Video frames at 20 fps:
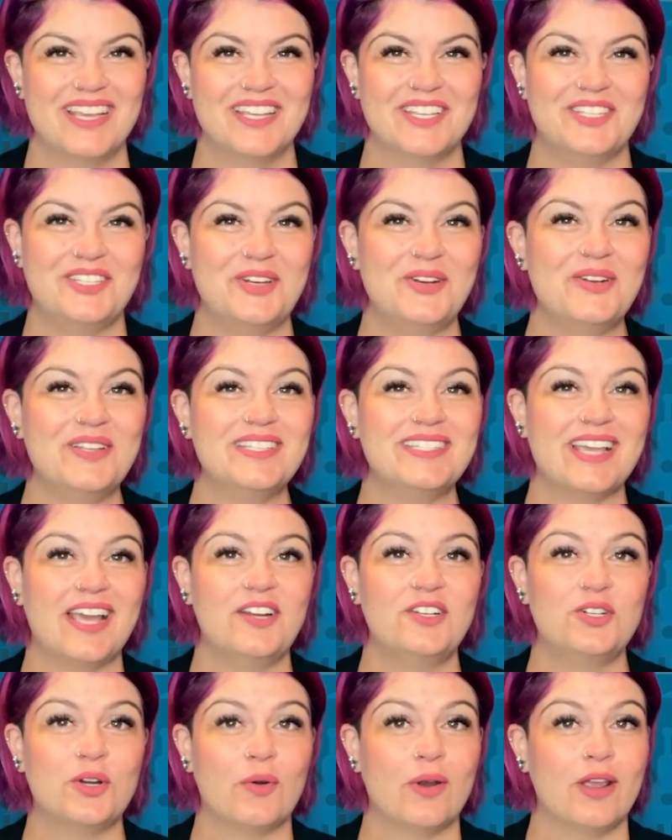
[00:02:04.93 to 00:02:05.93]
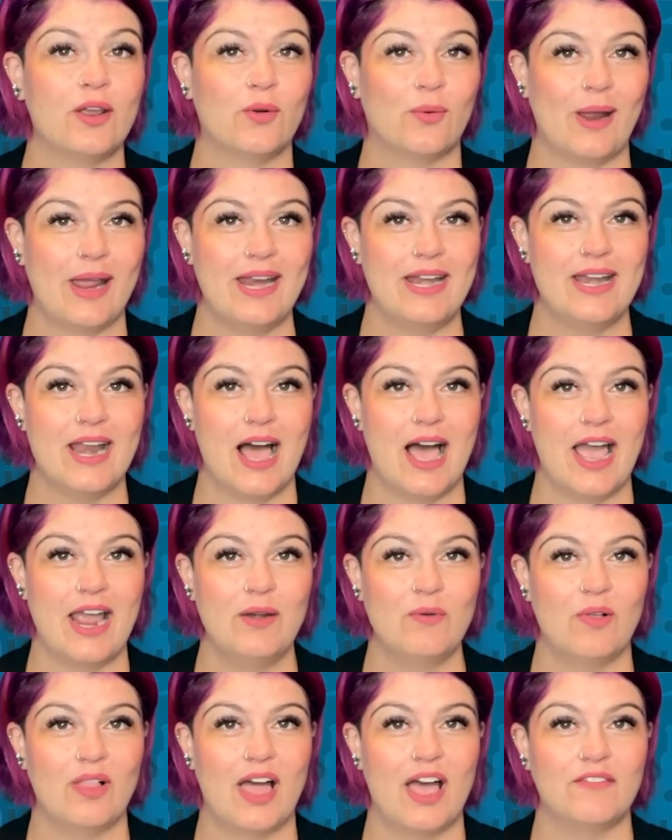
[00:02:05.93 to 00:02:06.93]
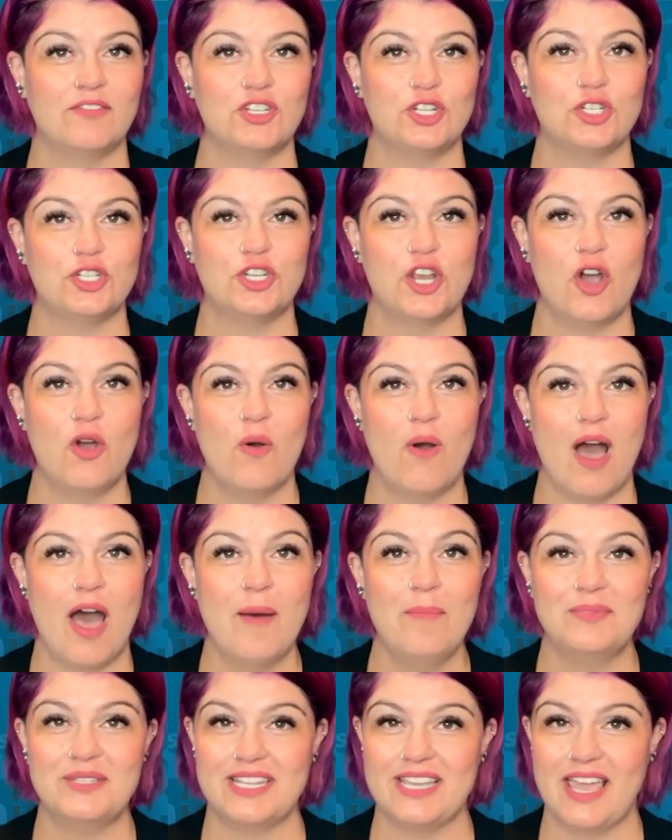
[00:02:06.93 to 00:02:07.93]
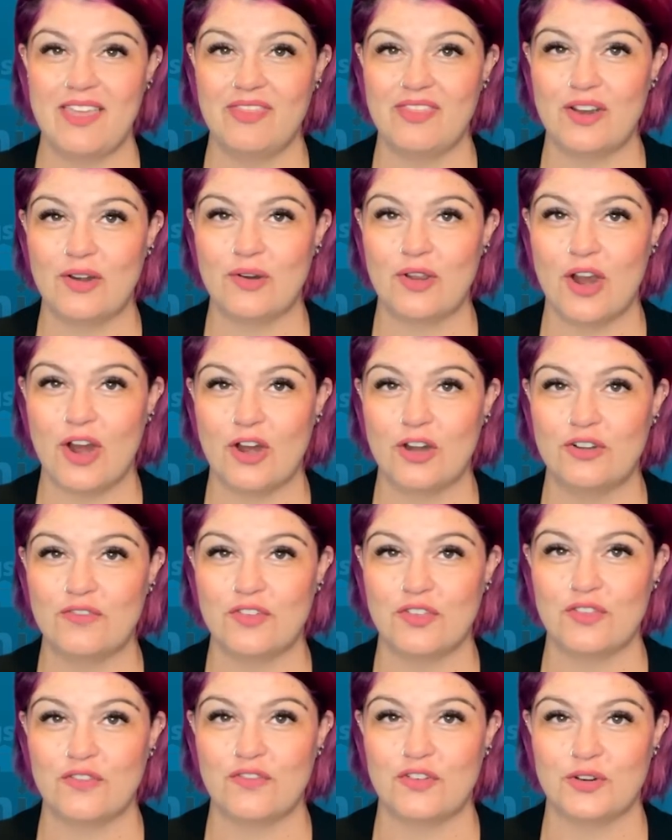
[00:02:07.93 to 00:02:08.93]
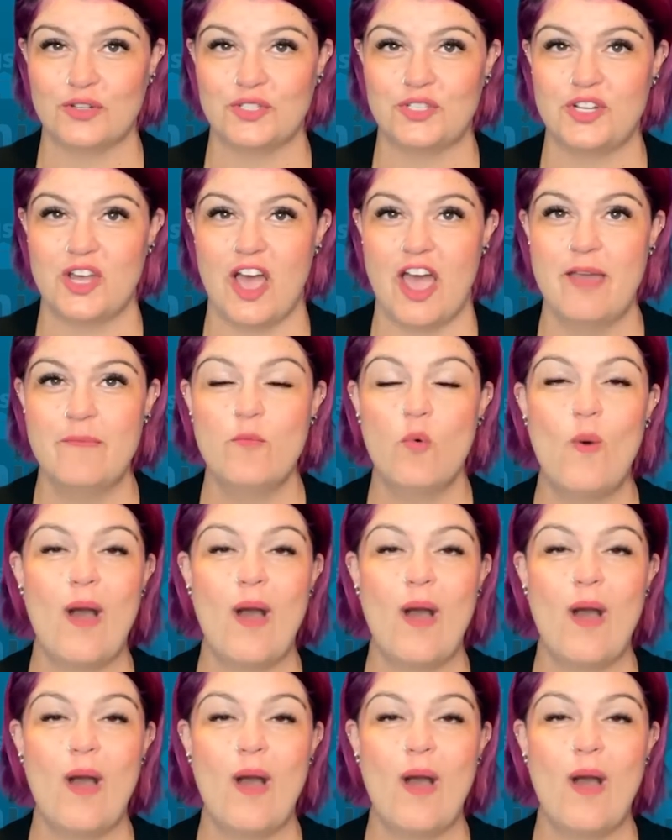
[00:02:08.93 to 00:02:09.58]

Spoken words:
Students entering grade 9 will have to show up to get their card for the first time,